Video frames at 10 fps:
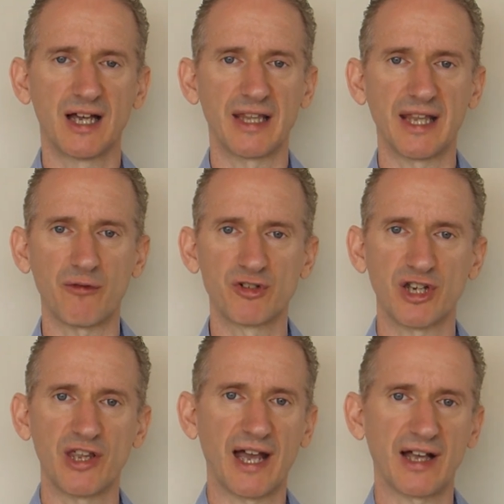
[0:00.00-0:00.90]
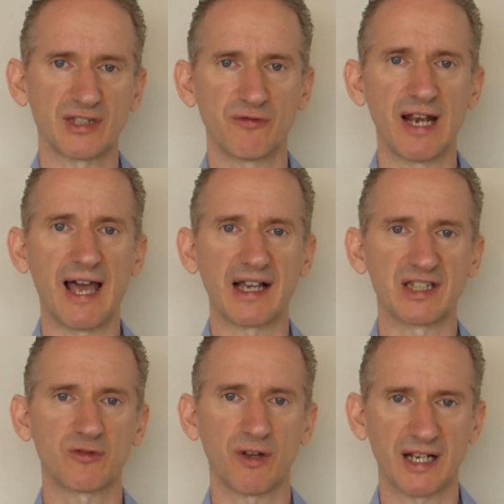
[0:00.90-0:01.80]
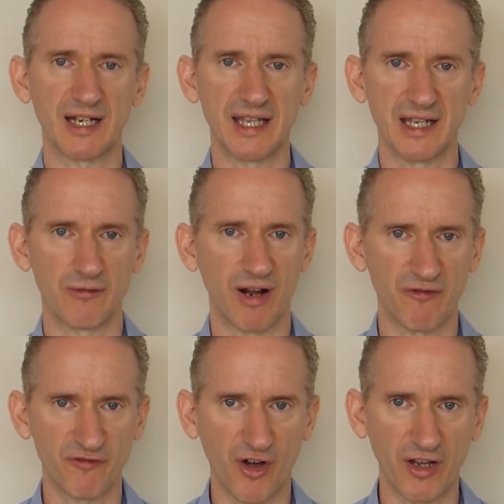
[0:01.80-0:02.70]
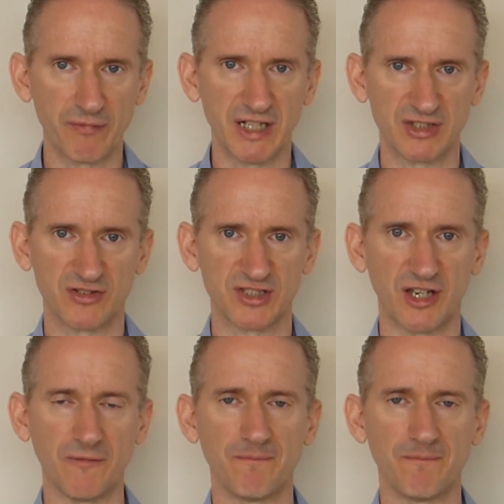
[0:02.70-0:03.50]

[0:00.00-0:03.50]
and that will show you how to relax quickly in around 5 minutes or so.